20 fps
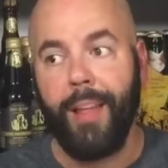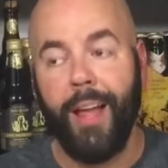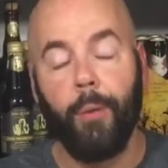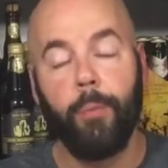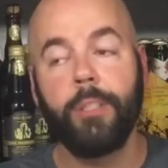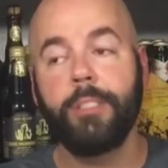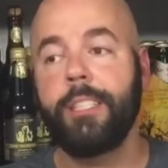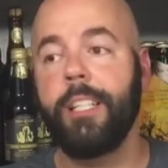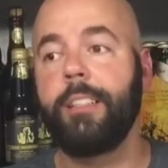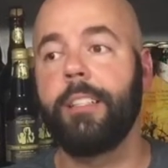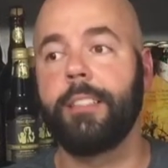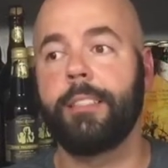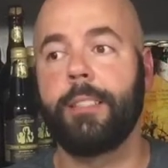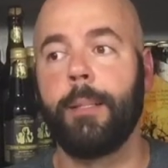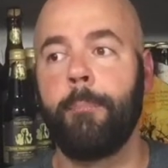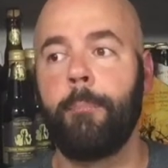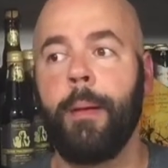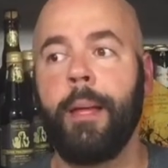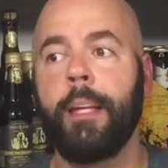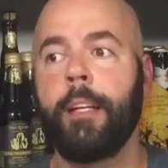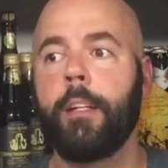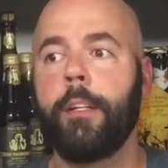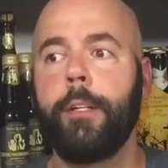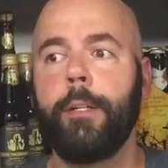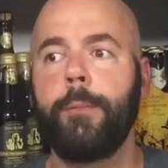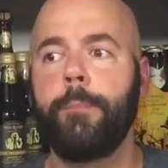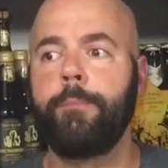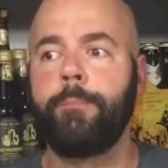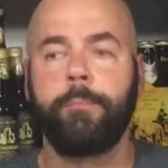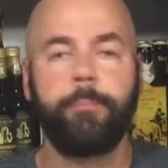I will say this. The
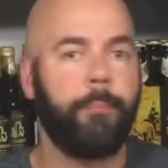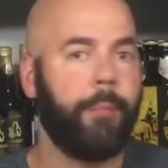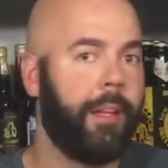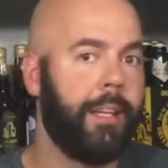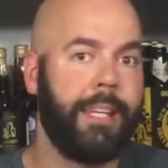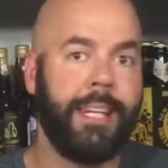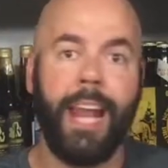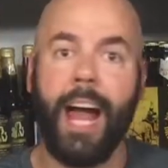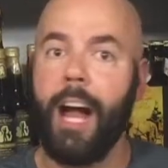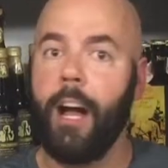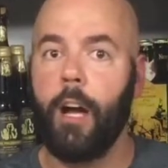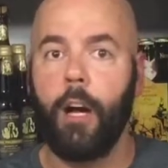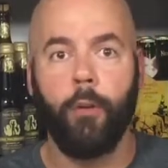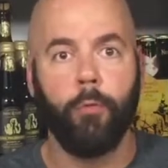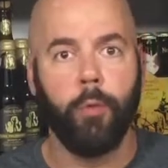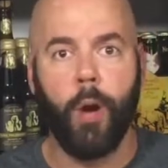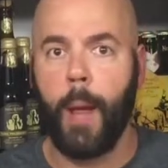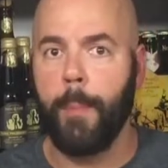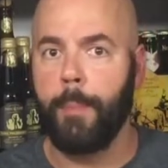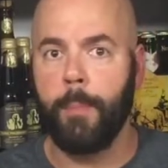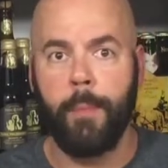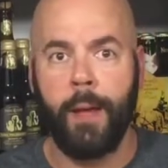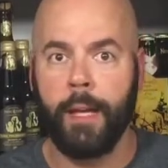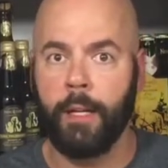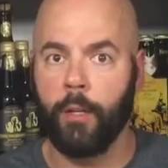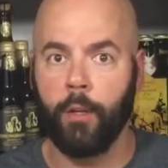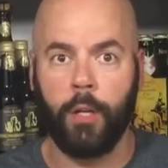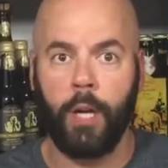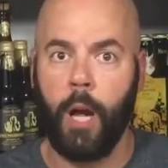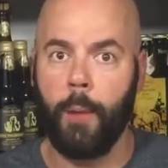mango, not a ripe
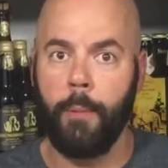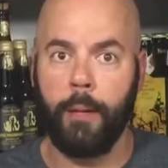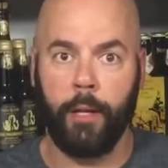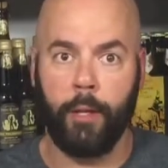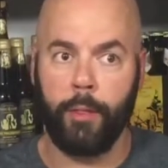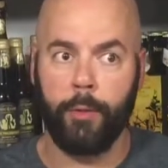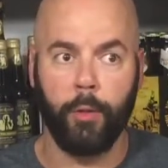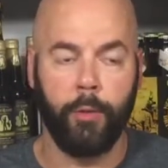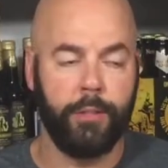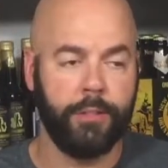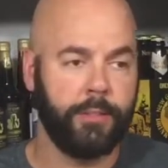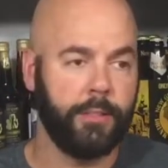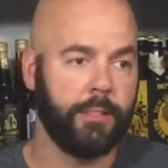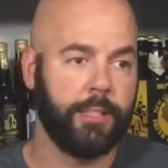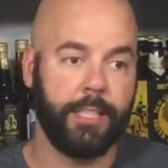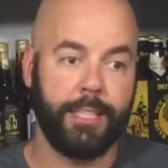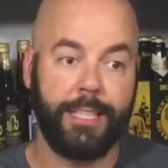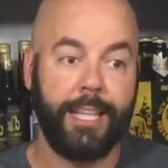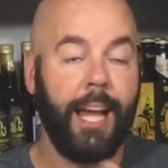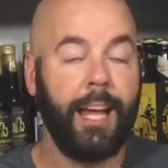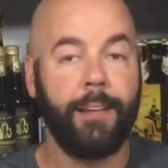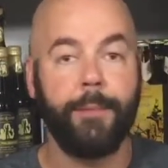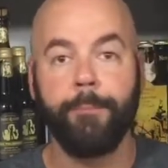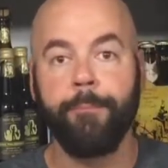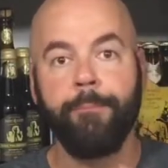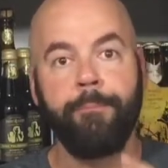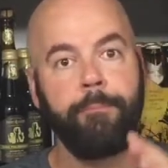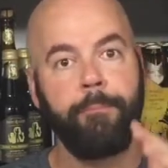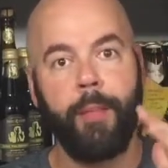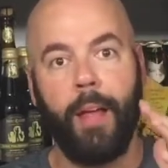mango coming through. This is, again,
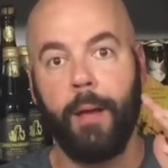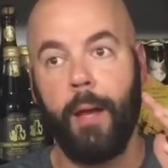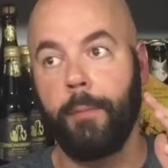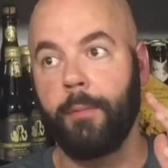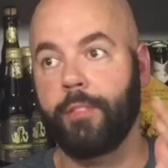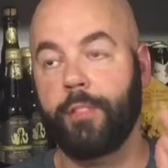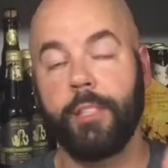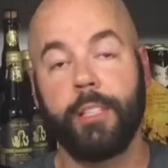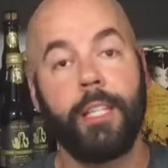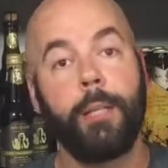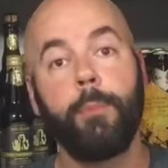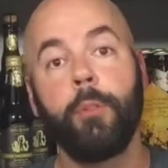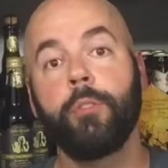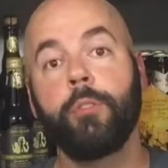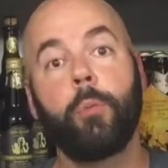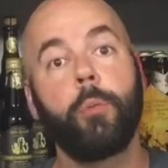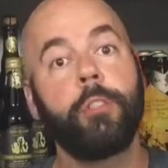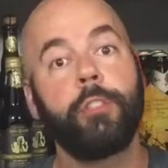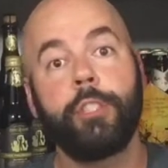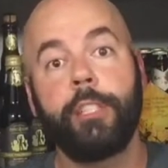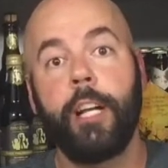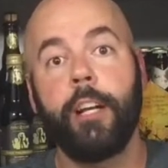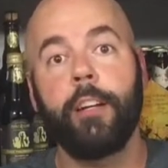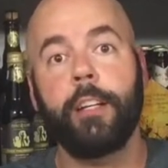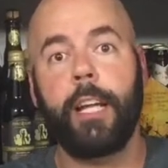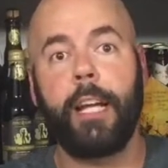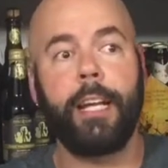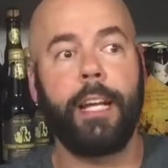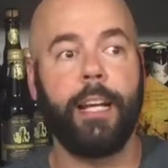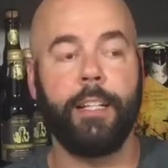I'm just going to keep using the word
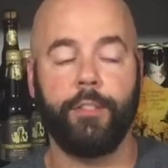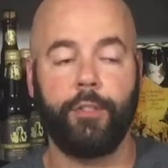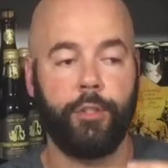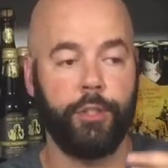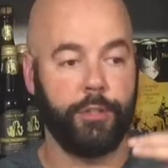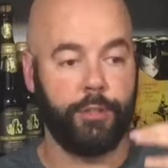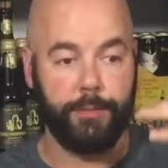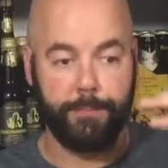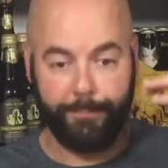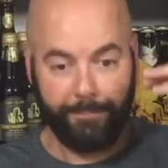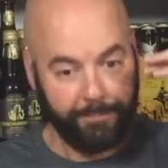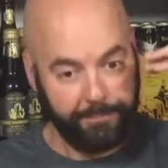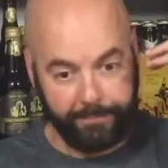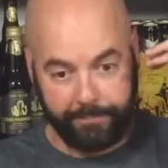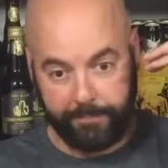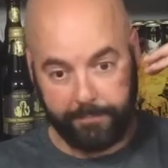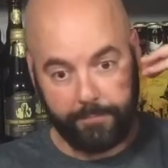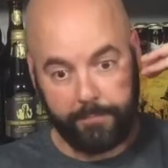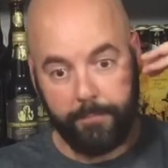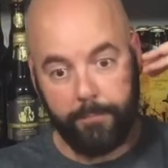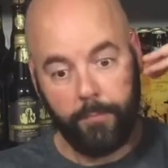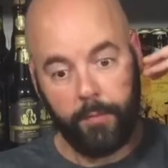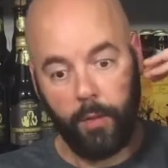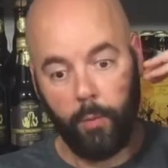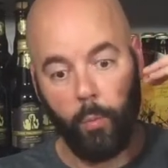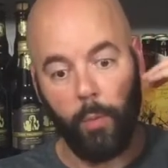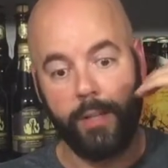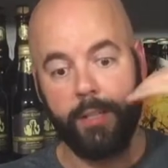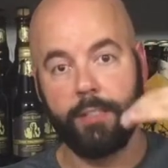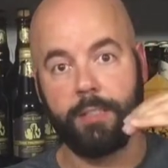generic, I guess. Just
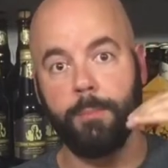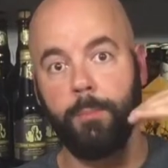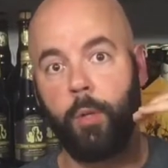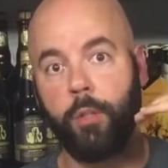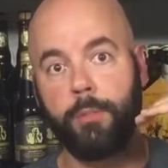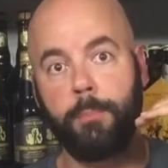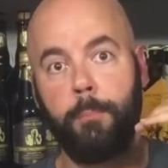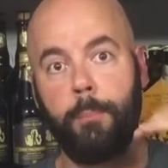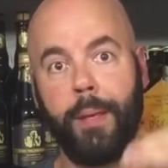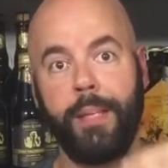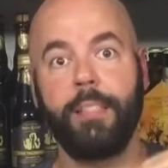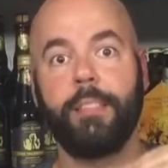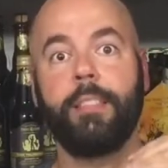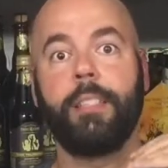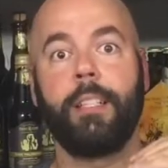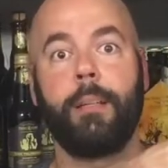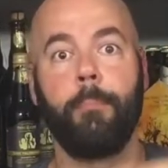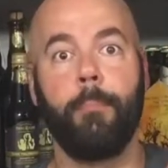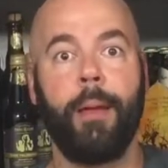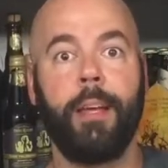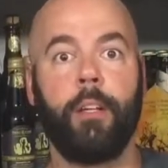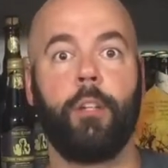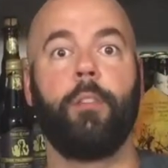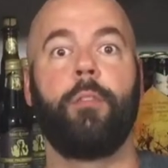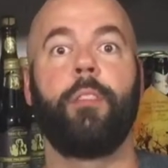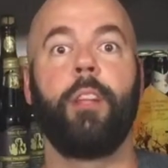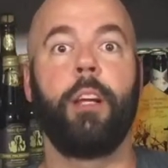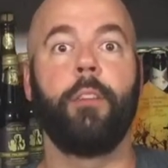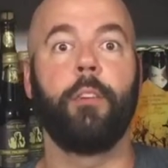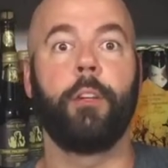what is the most basic mango
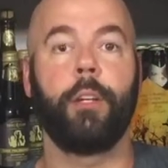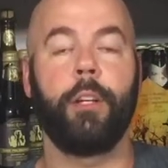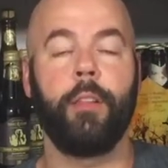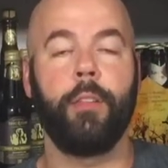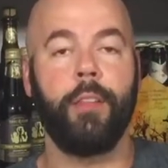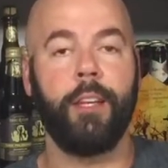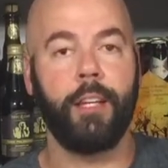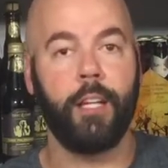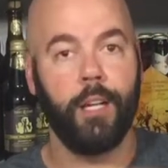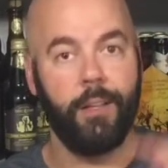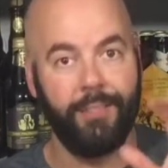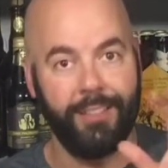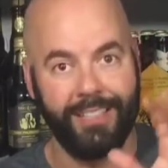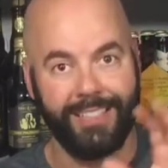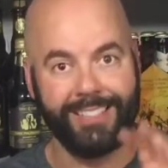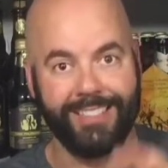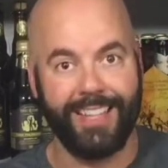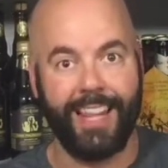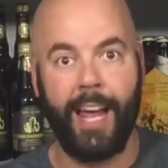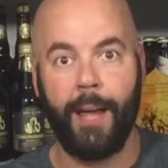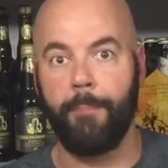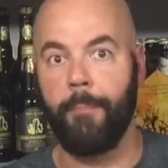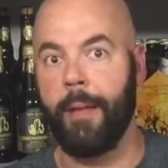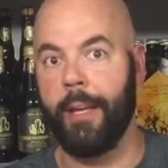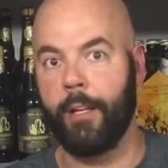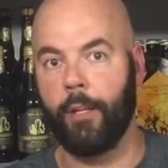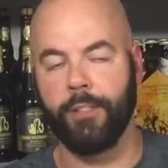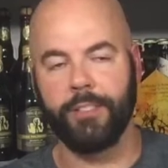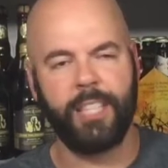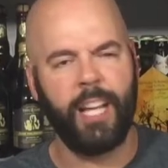flavor you can think of? It is that
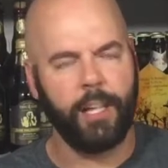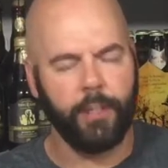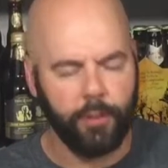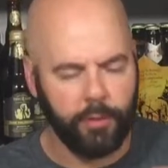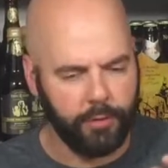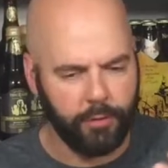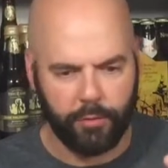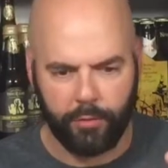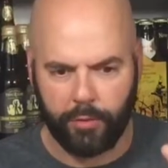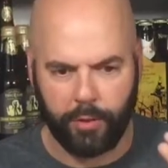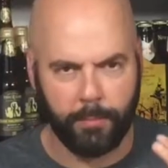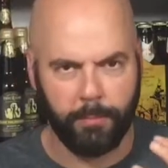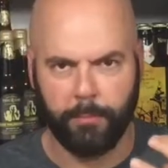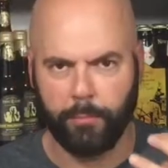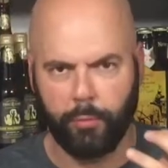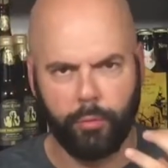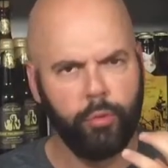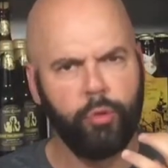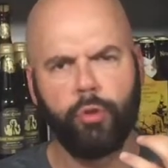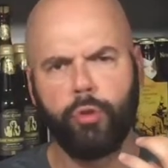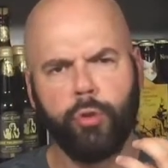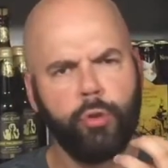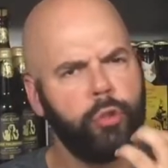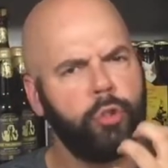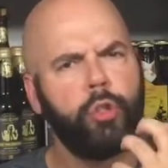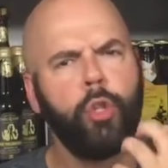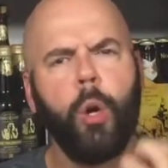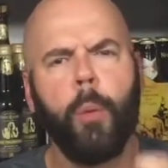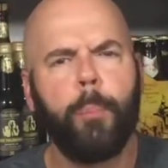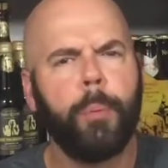mango. It's not some
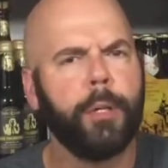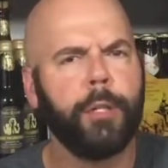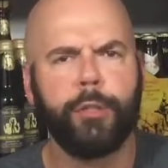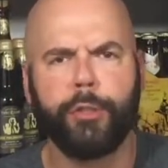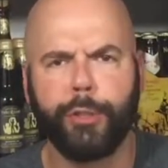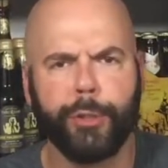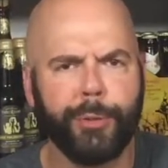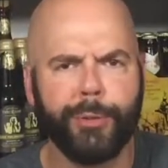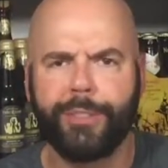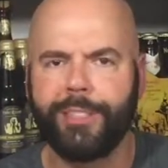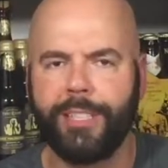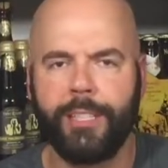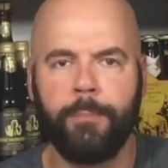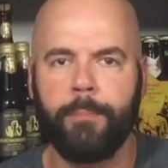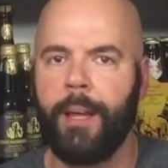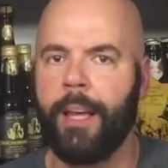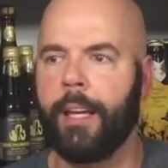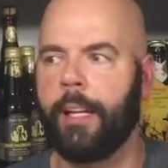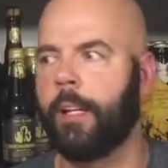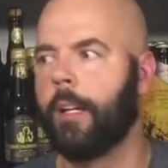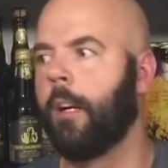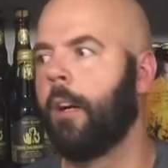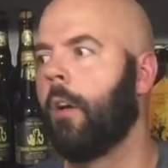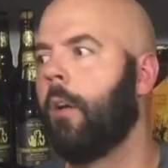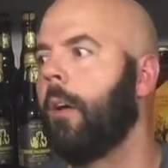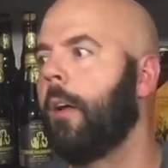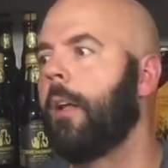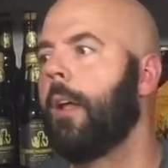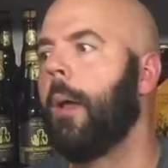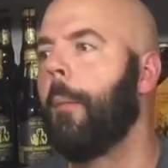super juicy mango.